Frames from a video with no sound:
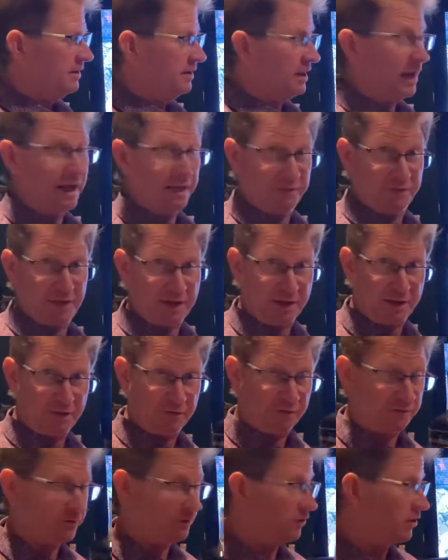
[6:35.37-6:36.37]
And thank you
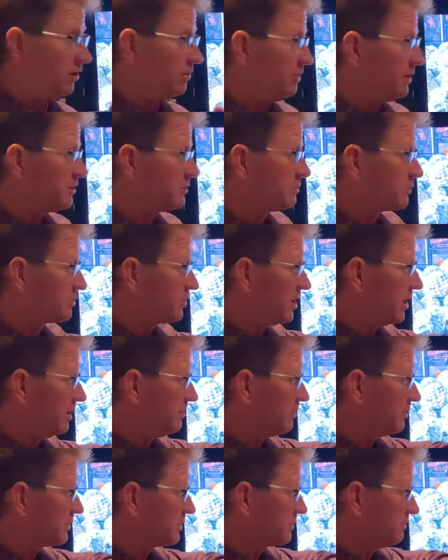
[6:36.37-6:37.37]
for all my
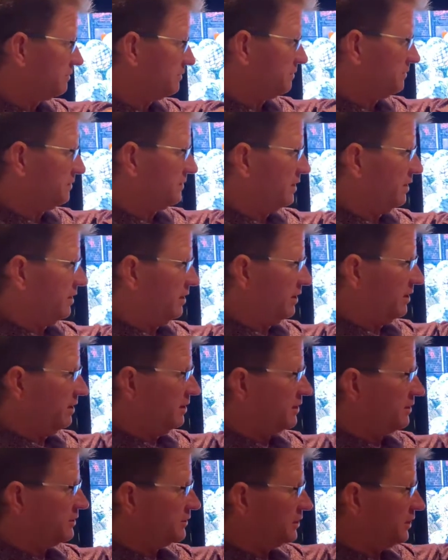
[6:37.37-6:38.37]
subscribers.
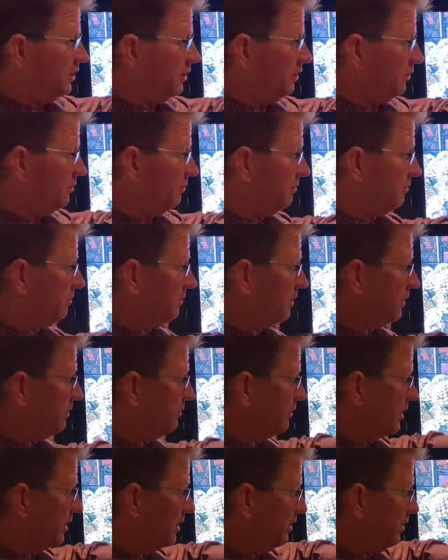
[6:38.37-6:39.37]
So, here
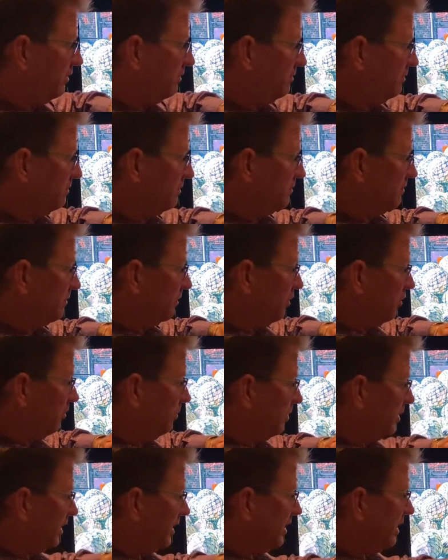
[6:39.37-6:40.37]
we go.
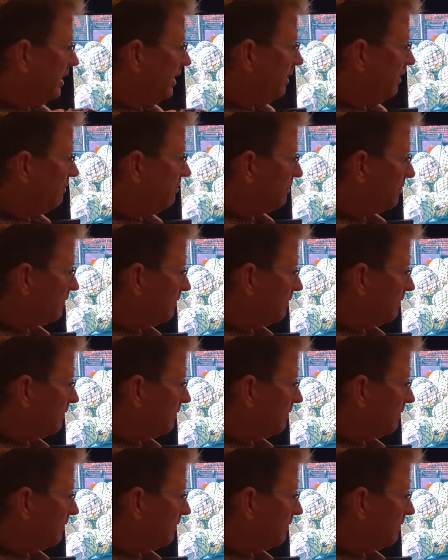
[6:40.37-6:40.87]
Open it up.